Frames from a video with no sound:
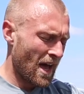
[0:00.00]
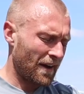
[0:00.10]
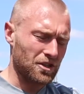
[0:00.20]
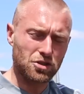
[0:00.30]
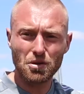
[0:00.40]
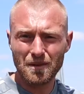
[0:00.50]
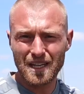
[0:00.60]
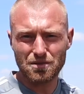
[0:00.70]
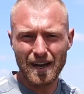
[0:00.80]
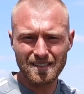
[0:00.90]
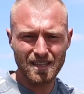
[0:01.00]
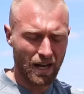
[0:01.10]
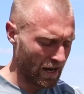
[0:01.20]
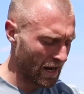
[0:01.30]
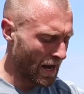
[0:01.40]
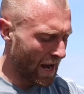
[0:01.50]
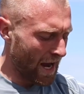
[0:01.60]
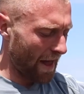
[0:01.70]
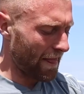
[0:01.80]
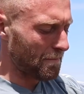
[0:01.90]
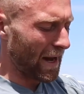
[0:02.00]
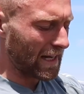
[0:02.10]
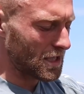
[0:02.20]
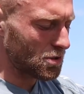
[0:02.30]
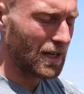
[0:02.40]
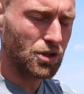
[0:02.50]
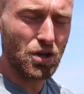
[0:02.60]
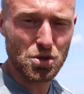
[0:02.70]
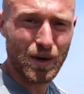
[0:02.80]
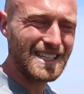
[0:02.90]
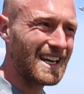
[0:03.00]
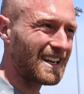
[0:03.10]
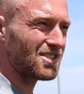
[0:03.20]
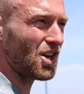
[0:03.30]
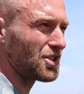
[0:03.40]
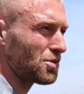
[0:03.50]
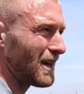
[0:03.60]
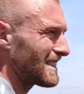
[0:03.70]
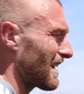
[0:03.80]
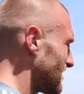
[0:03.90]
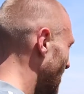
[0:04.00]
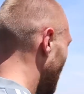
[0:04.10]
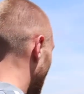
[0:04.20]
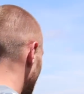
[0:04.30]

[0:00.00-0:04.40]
I got 2 minutes rest and then back into it doing 20 seconds on, 20 seconds off.